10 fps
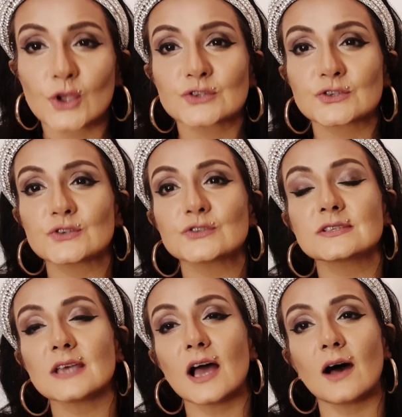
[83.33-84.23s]
so you
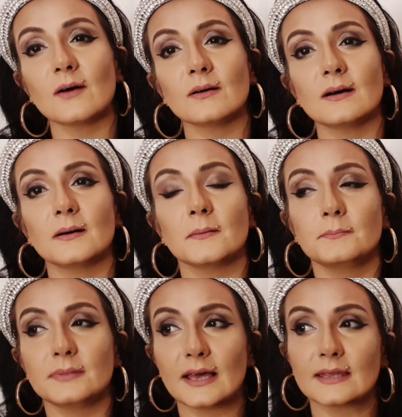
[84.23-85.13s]
see how uh,
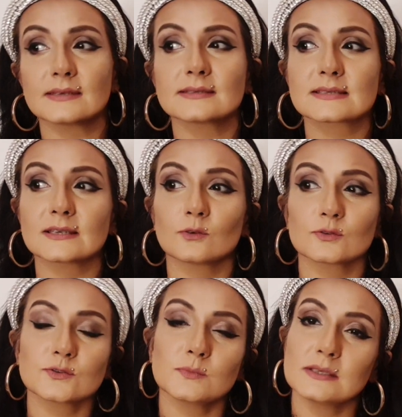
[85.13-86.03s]
planets can
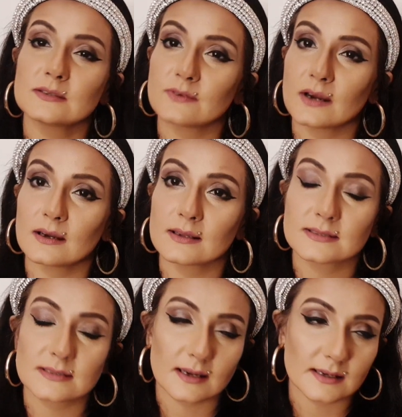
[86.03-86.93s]
also be divided, uh,
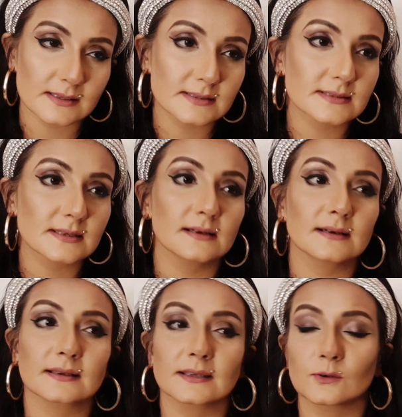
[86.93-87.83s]
signs
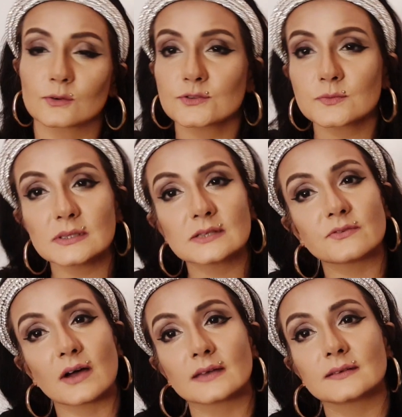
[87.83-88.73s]
uh, can also be
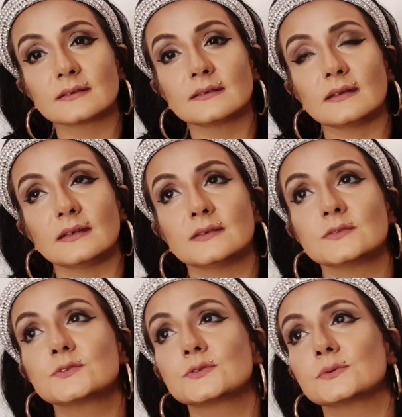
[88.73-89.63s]
divided
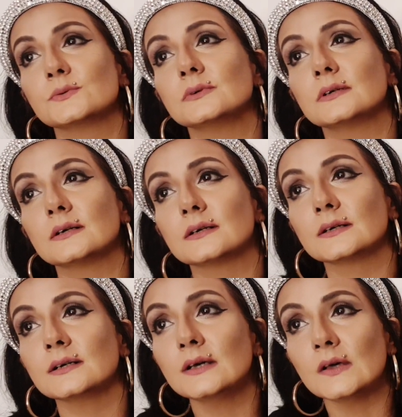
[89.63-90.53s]
into uh,
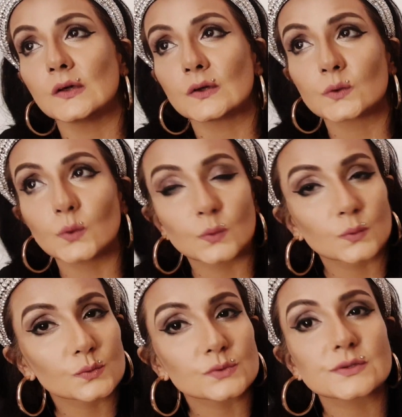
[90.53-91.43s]

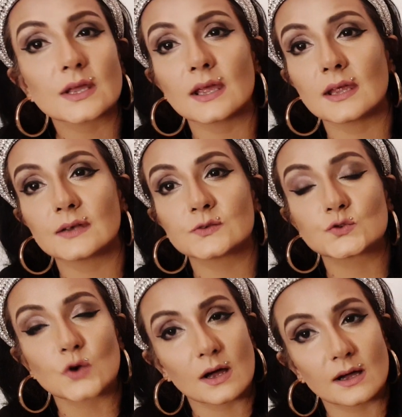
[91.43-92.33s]
cold and
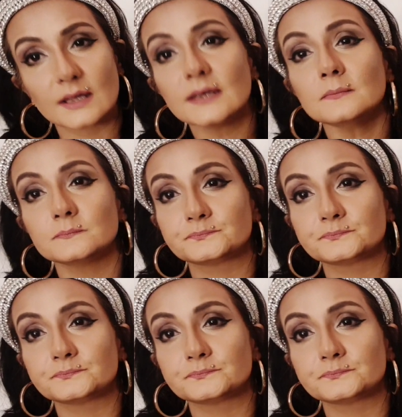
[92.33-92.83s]
dry.